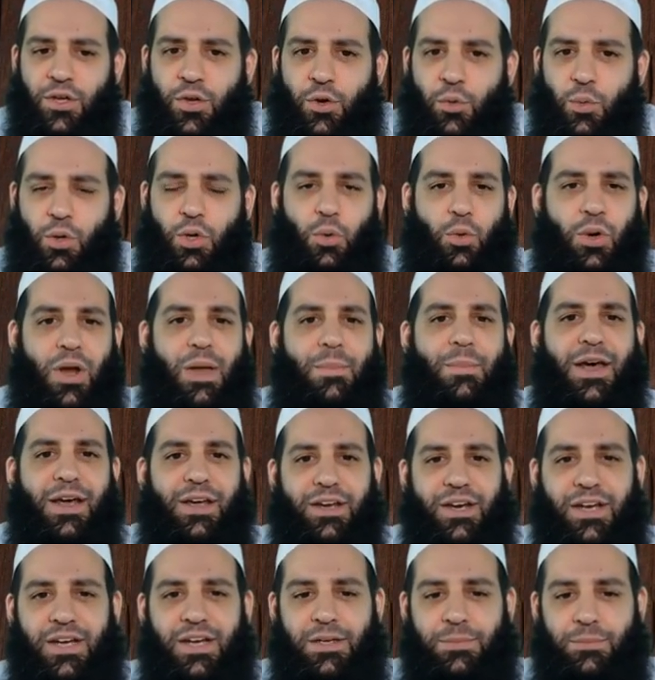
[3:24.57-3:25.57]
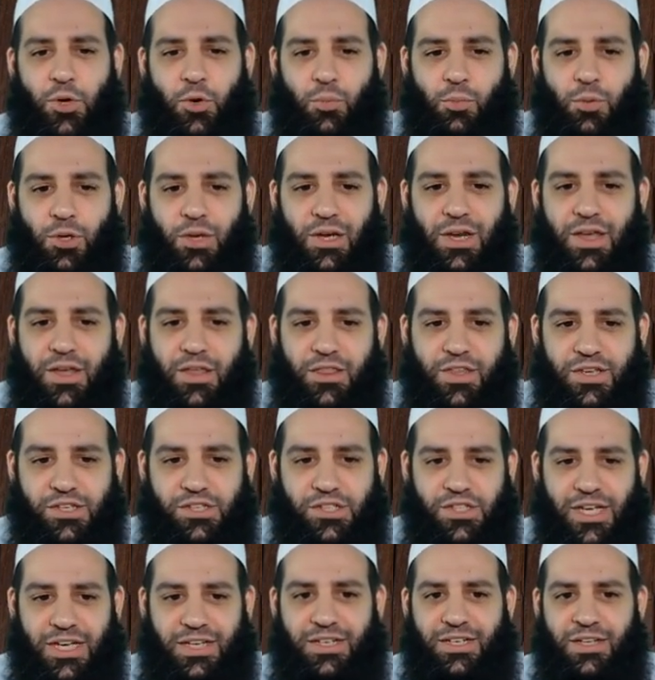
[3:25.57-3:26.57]
Wal ulama rahimahumullah, they
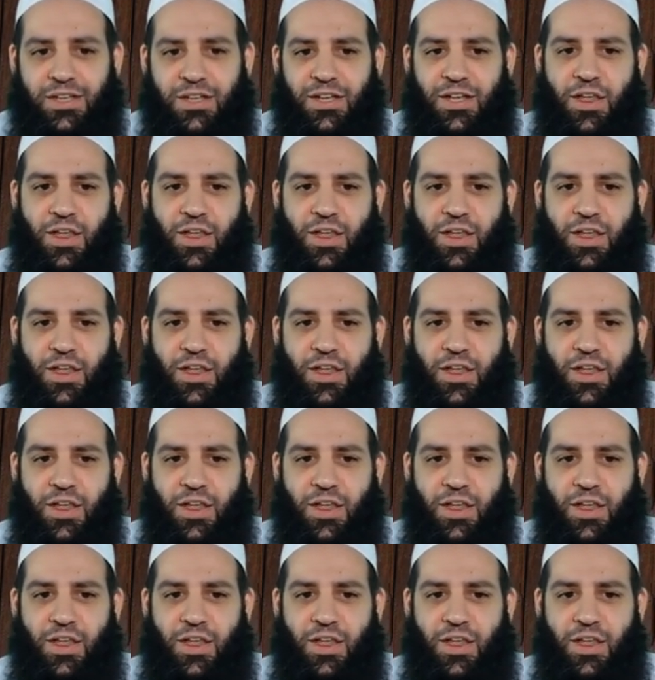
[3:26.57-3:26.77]
said,